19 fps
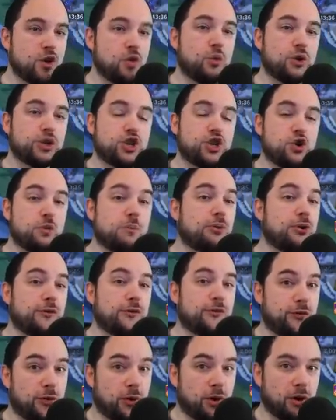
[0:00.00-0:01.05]
Would you
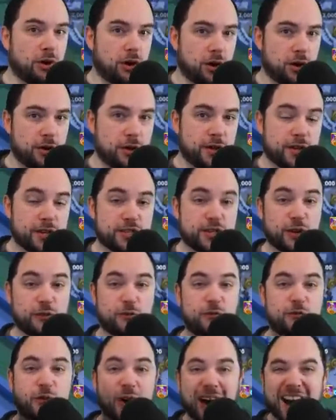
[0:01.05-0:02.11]
prefer to
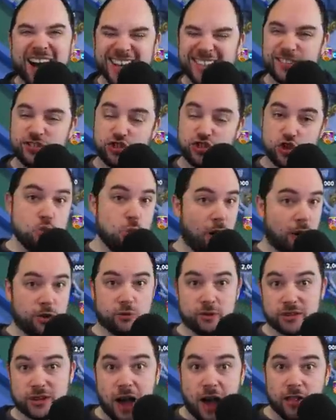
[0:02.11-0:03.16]
find
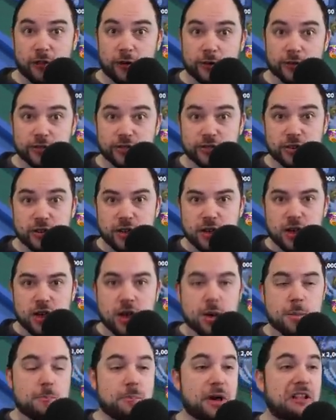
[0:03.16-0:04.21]
$200
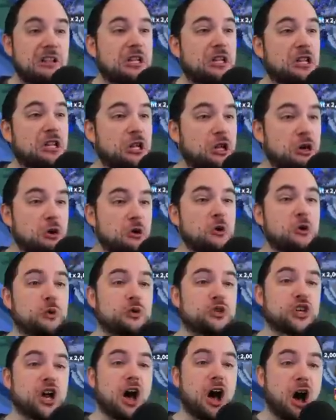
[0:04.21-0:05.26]
but
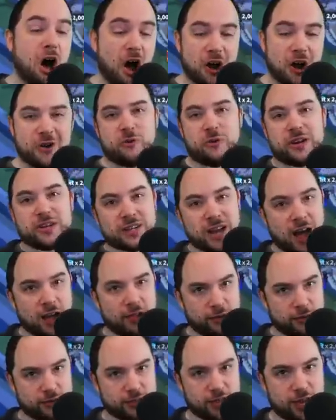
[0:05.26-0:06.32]
lose
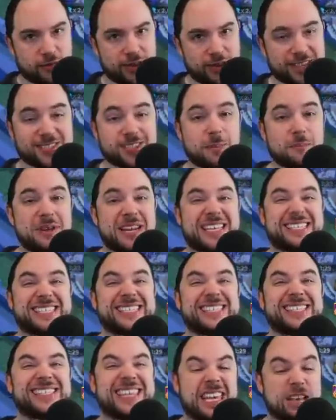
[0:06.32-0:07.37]
$100 of it? Somebody
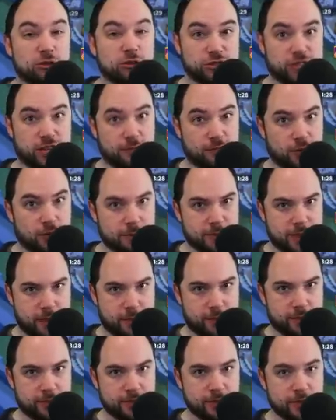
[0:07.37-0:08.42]
steals it from
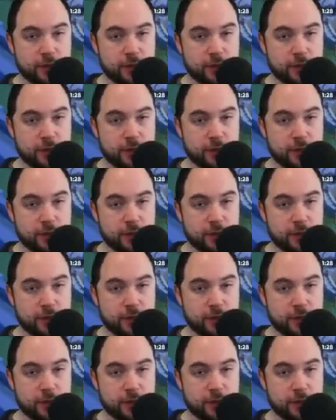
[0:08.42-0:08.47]
you.